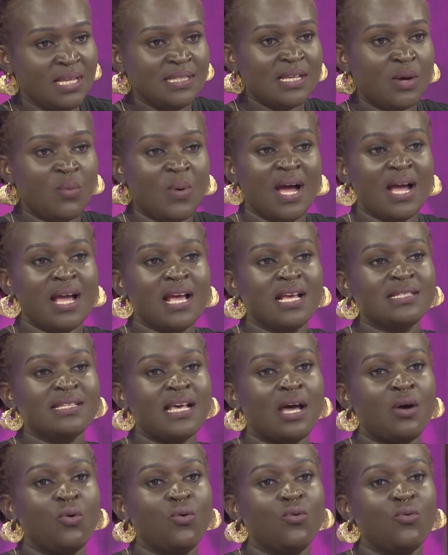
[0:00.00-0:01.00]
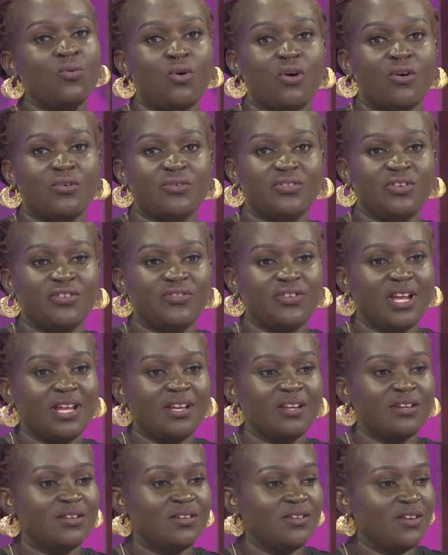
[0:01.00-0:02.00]
So one castle call she
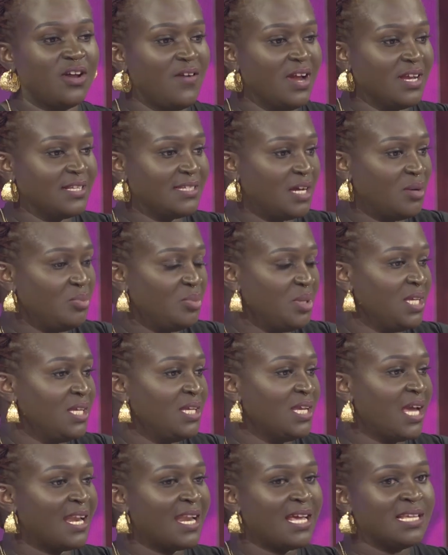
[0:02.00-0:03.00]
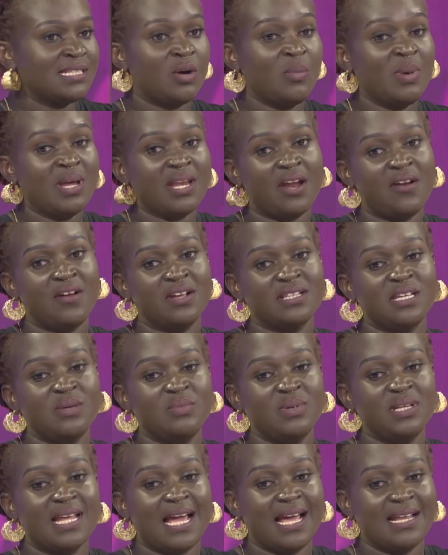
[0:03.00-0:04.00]
director be and I saw my director
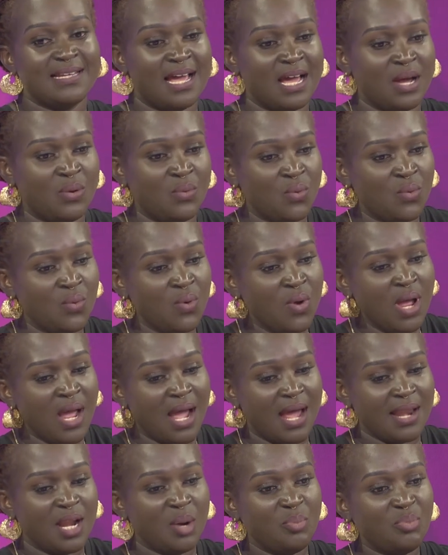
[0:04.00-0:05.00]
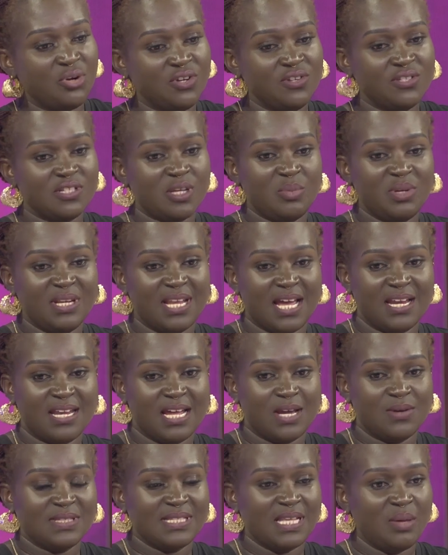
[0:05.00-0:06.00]
be that dow and I produce a be that
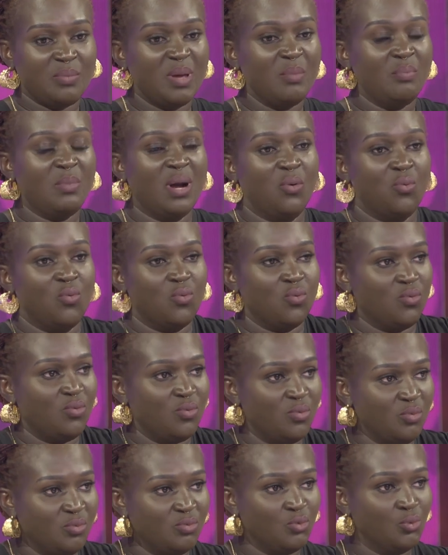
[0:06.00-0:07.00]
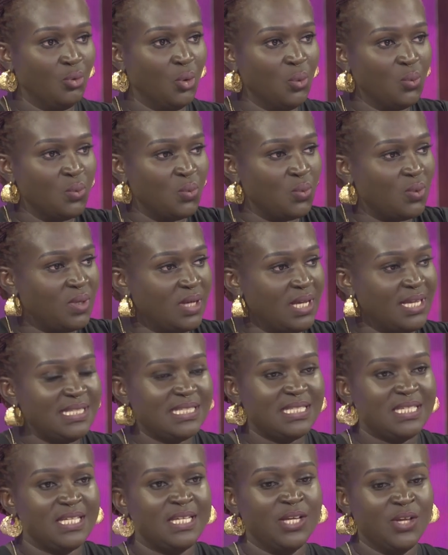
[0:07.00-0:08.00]
I'll say memo roll and
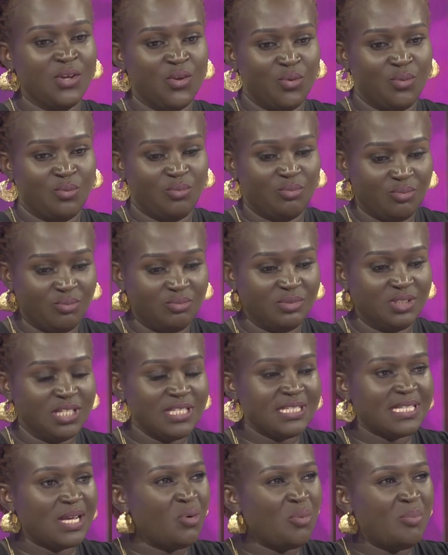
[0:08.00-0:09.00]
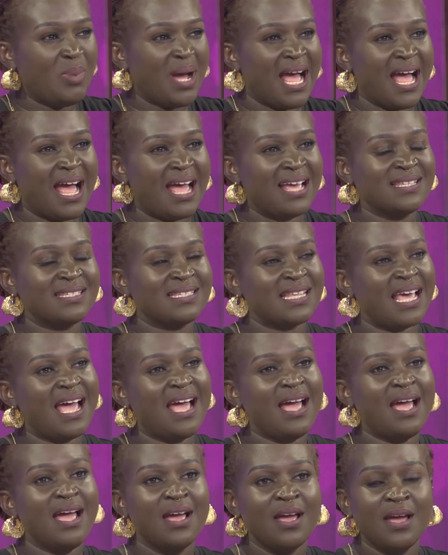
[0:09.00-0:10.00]
see just our bar,
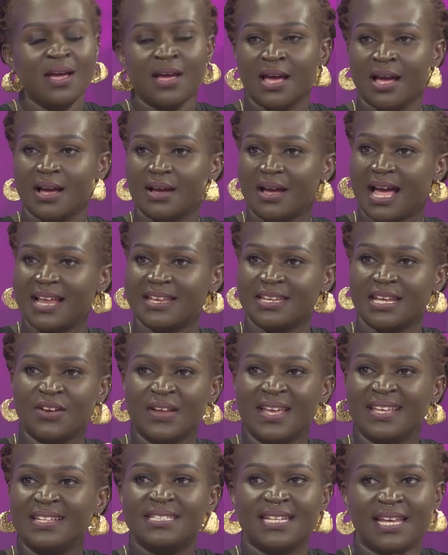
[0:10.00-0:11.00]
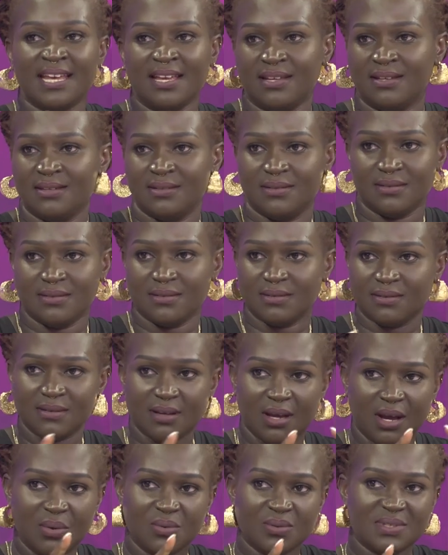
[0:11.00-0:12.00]
sir. I didn't check.
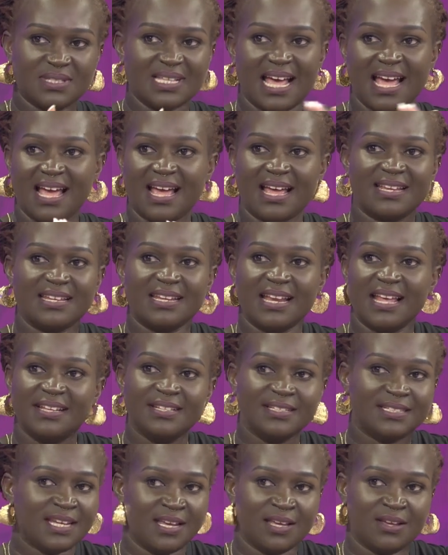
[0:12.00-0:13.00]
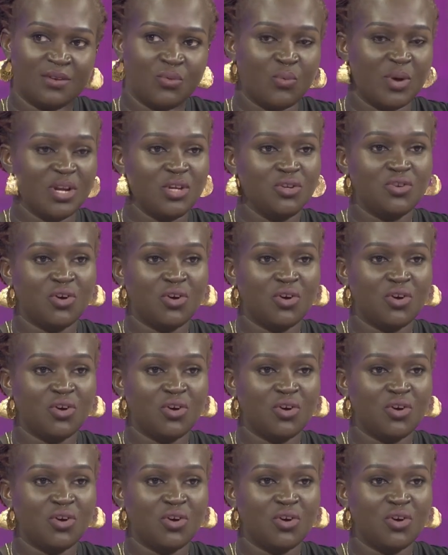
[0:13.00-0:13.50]
Oh, sir, I didn't check when you